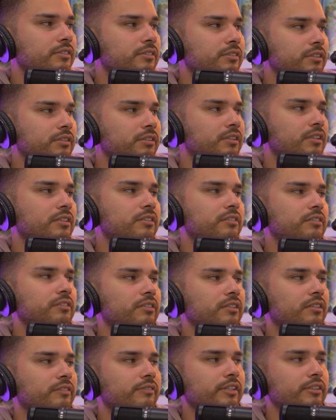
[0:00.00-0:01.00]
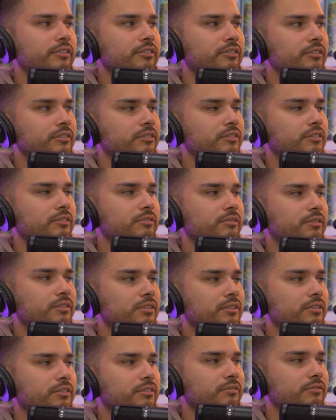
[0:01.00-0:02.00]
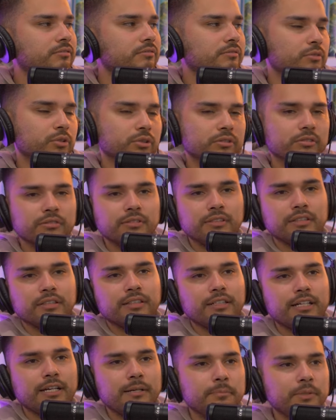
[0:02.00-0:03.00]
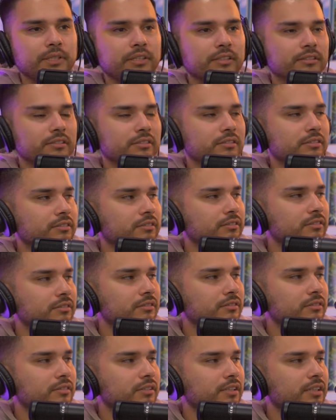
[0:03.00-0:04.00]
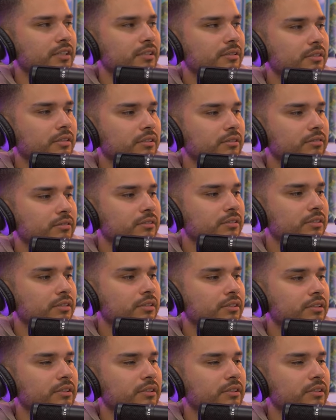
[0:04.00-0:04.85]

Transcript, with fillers: Here. He's on Yeah. the Avengers. He's on well that Epica song on the Yeah.